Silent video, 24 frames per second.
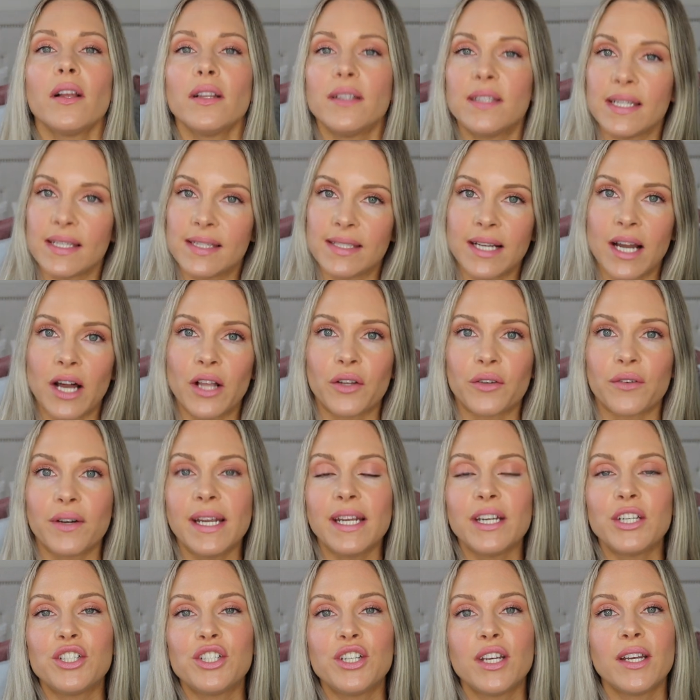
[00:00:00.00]

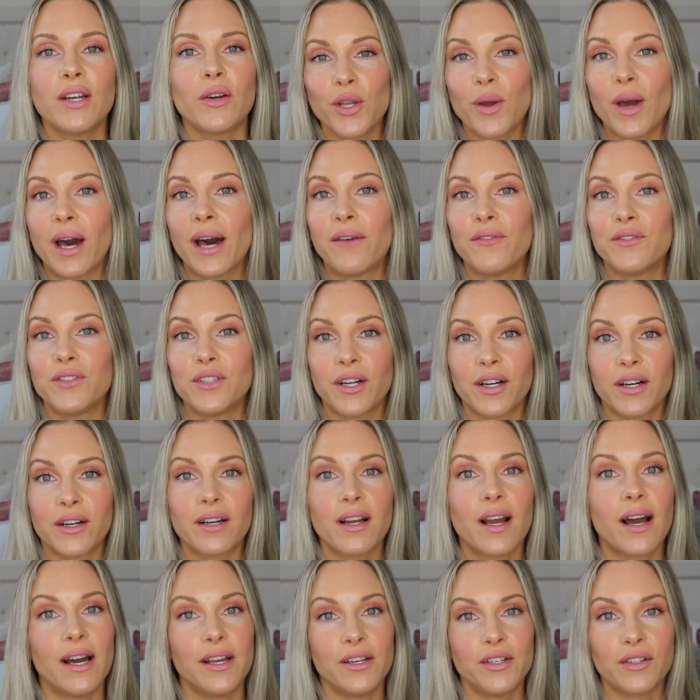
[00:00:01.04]
discoloration, you have
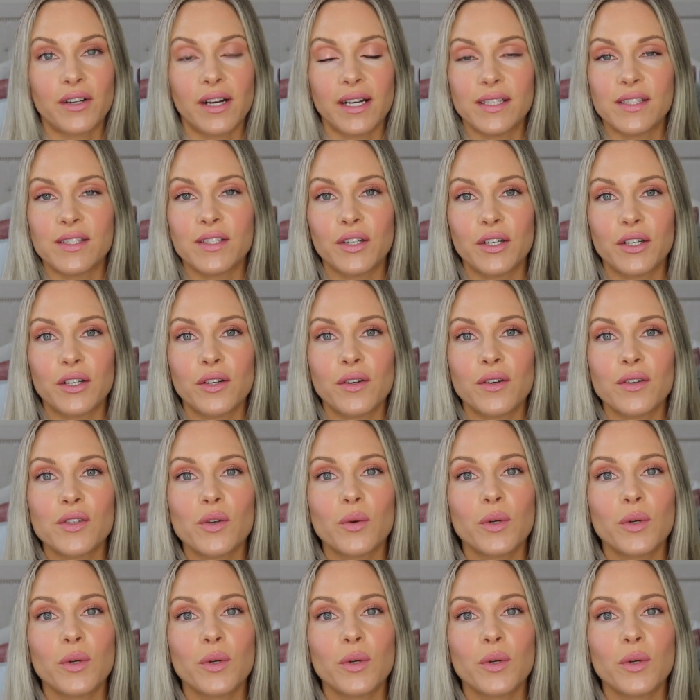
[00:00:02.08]
dark under eye circles,